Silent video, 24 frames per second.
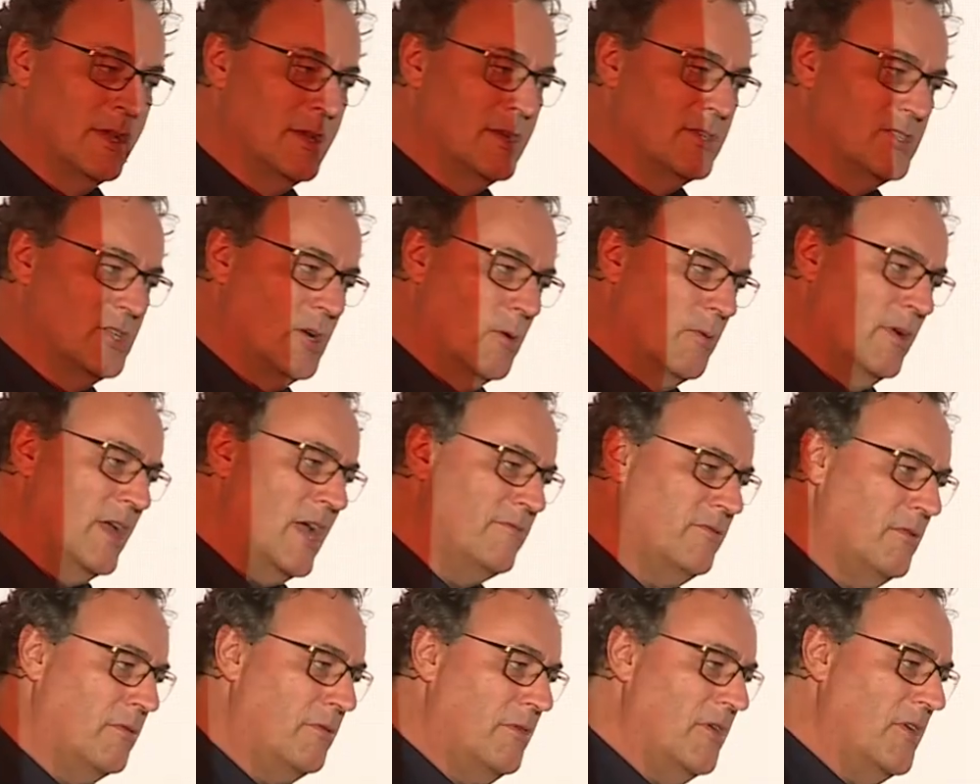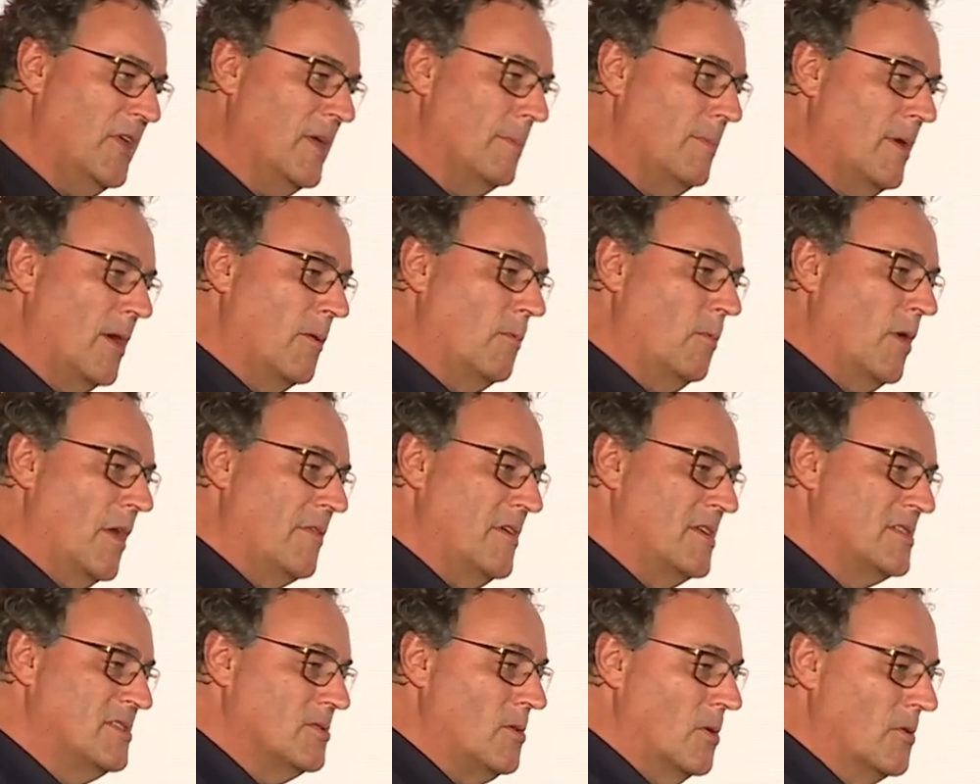So we have to think about whether
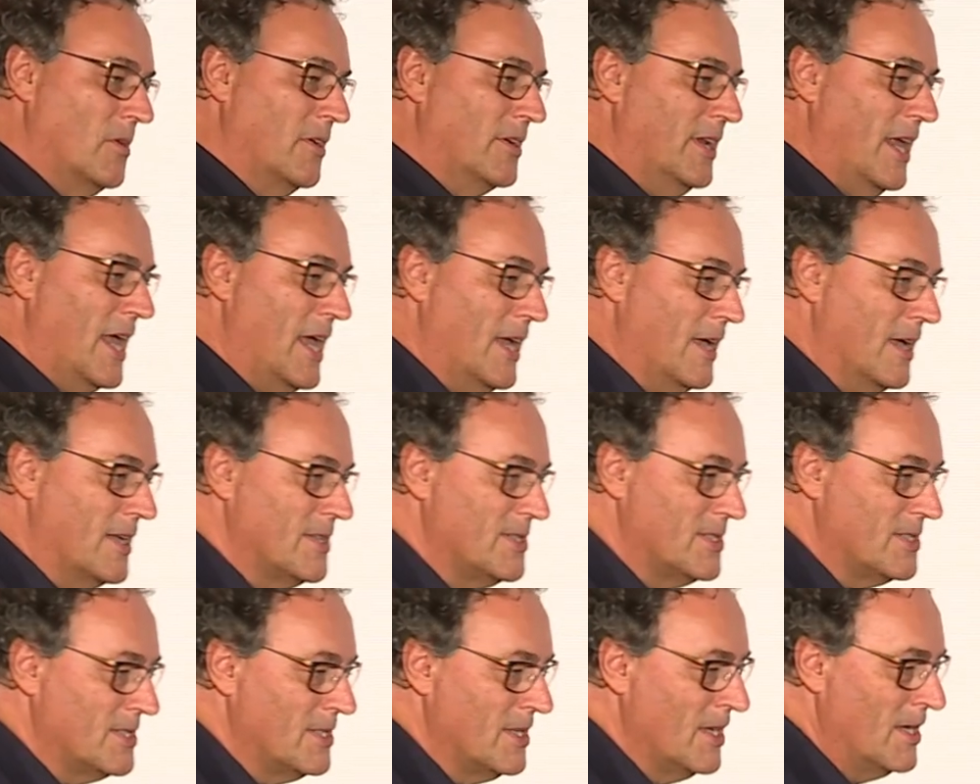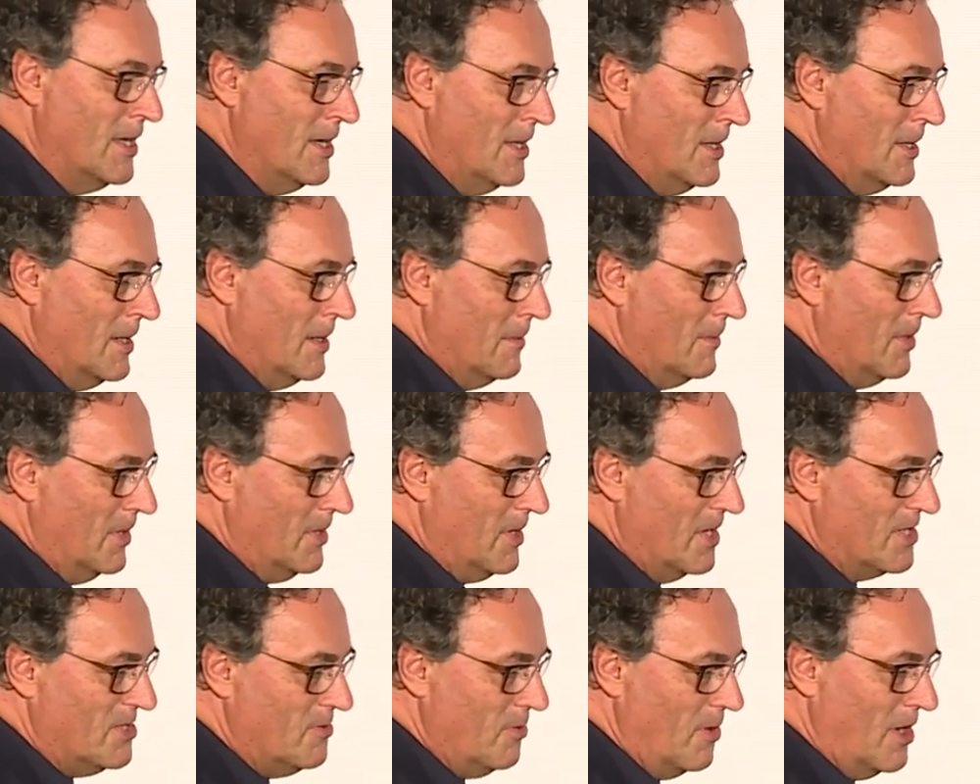it's going to take us,
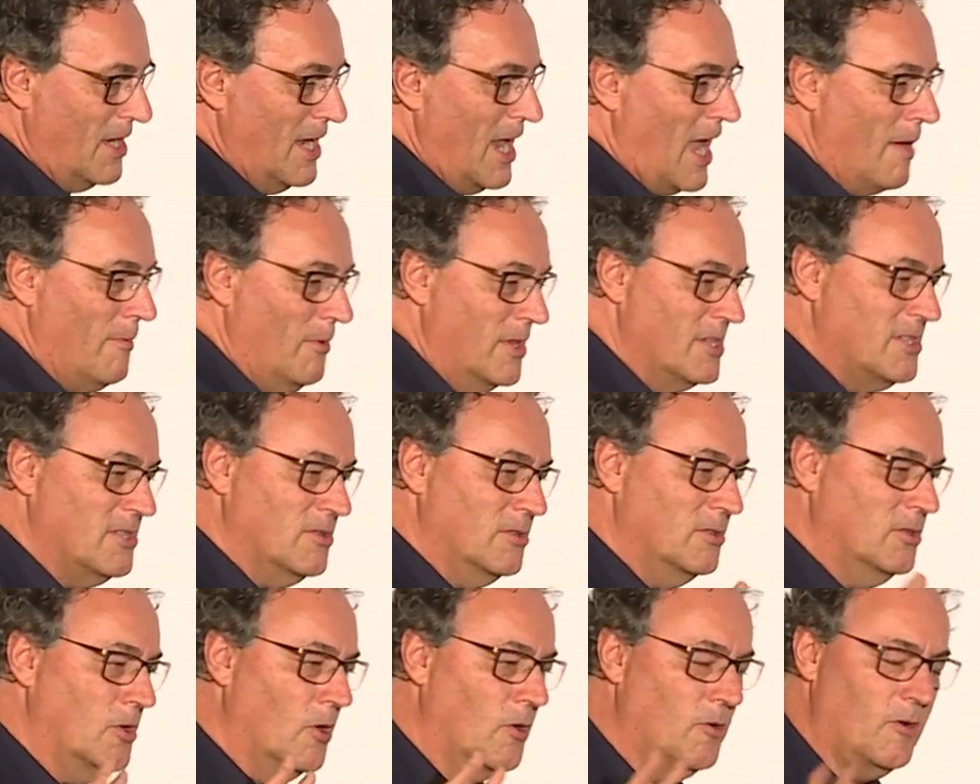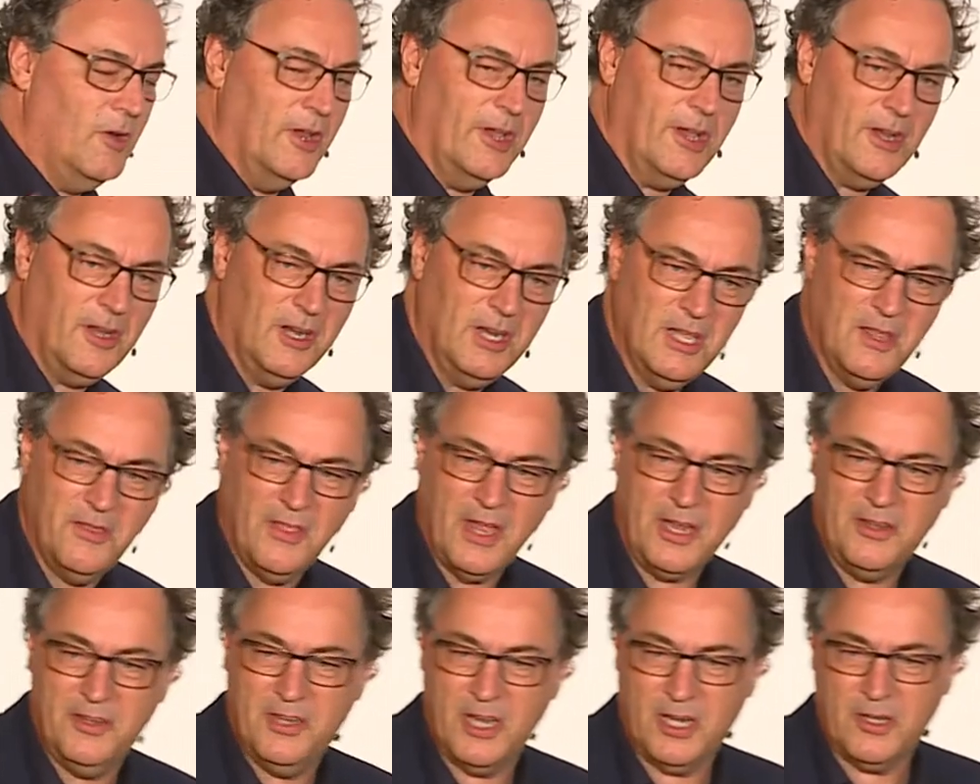because really, I mean, it's totally clear
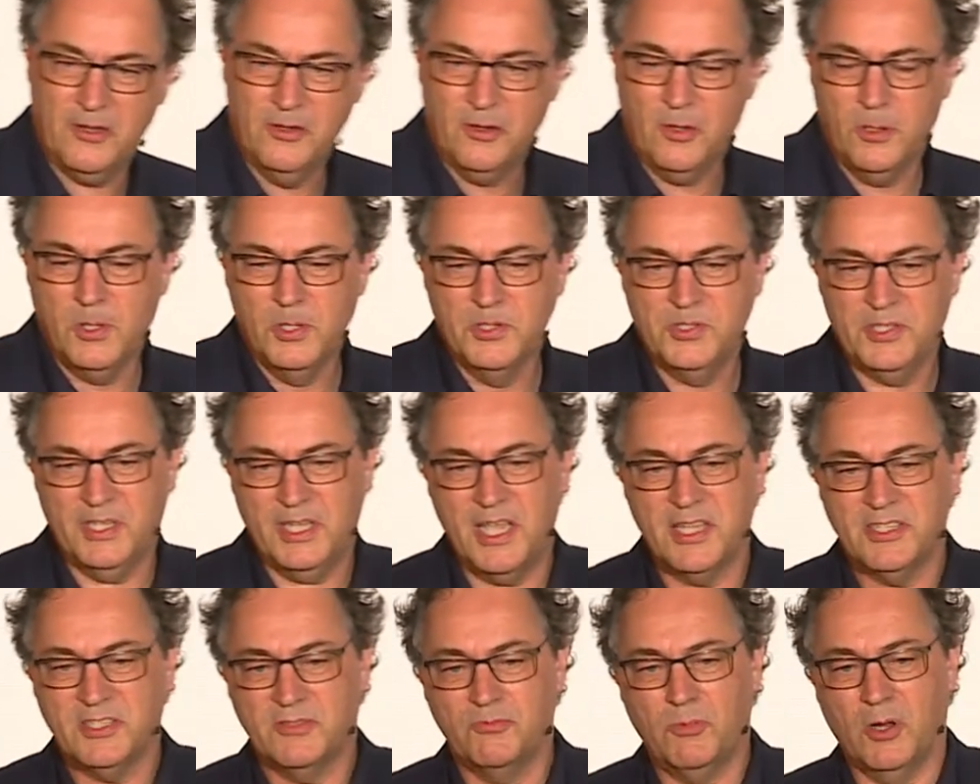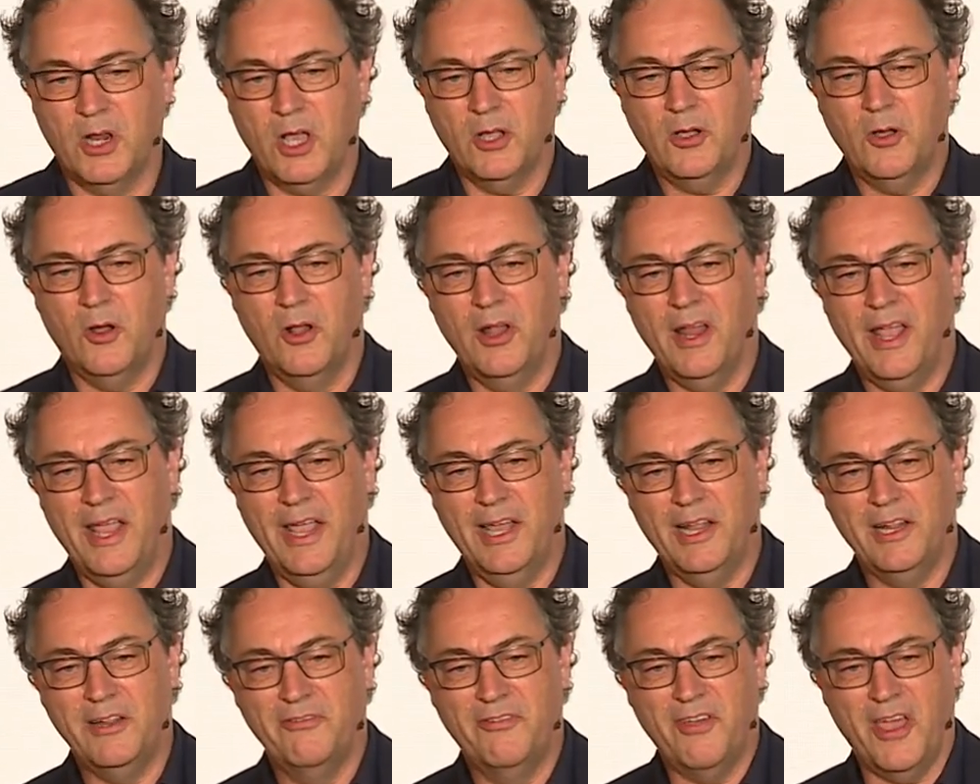that technology is what I call
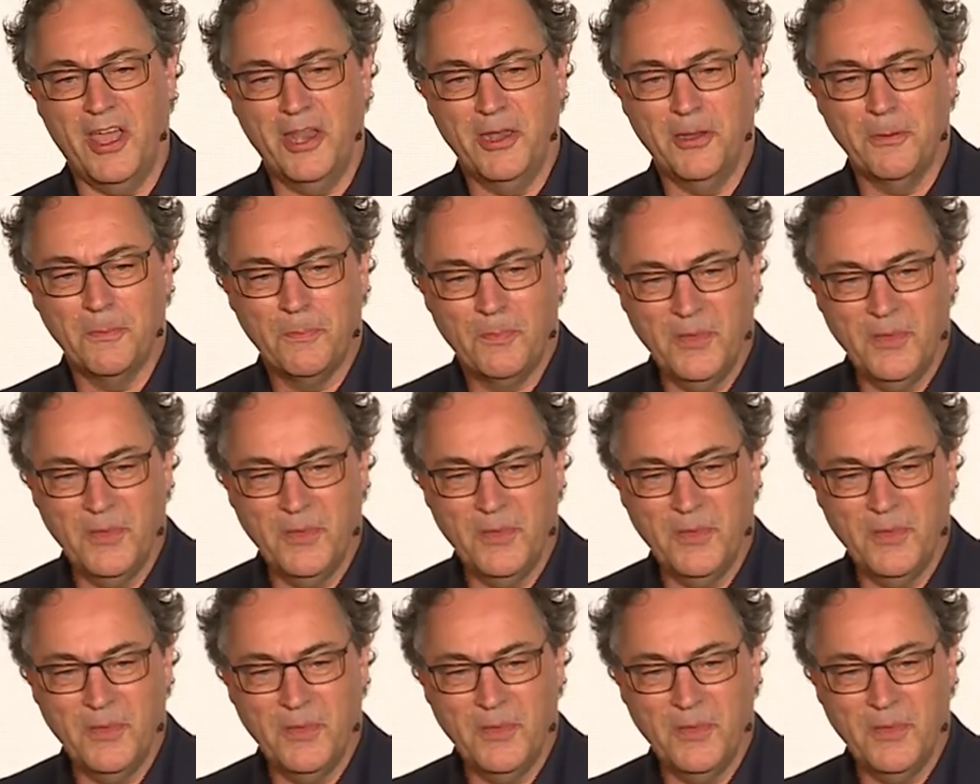hell then.